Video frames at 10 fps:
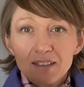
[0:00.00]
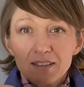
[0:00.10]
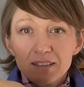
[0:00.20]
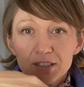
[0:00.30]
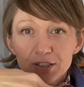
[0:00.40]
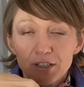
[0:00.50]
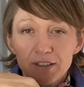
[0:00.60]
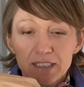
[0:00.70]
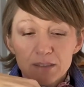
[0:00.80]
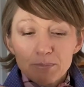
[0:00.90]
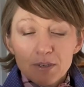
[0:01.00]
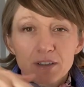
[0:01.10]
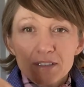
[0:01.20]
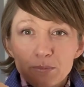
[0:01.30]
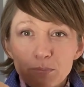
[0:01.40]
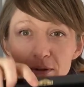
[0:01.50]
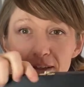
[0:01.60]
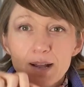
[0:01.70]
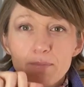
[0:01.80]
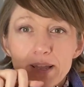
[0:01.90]
I'm going to show you this box. You pull it
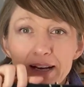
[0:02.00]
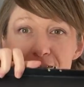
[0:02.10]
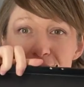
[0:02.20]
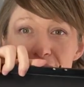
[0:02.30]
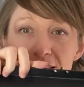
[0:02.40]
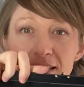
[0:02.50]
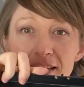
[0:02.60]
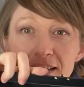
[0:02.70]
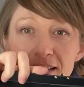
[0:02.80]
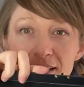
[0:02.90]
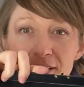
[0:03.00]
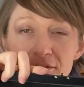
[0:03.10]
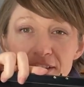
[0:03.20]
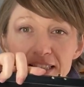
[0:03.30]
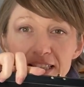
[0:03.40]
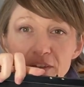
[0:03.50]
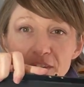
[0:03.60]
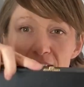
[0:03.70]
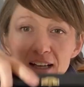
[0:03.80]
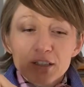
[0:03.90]
up and everything fits in
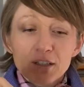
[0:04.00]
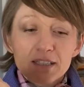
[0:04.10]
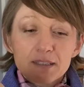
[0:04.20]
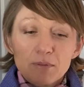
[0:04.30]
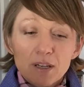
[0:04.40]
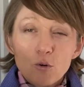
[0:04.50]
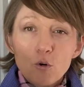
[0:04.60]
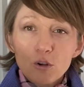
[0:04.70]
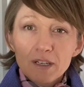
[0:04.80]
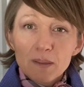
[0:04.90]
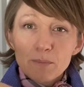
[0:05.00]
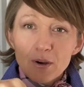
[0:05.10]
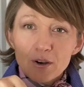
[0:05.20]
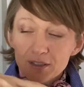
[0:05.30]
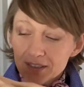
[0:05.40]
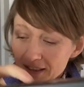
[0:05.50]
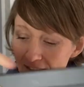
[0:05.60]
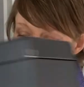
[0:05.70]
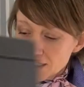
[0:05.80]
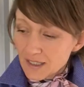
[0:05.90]
there. So it's all in the box
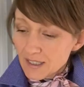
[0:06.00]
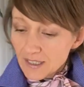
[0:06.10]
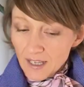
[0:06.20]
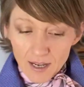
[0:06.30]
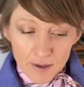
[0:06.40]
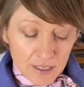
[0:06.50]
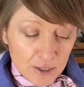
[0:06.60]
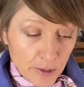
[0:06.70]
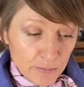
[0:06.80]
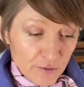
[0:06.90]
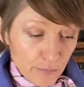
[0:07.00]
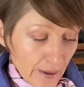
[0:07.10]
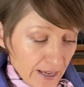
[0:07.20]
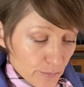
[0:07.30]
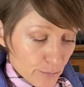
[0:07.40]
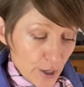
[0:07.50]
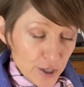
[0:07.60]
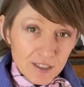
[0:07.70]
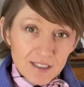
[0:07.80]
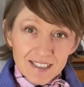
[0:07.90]
in terms of paint,
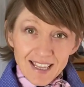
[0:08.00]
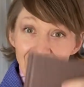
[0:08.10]
brushes,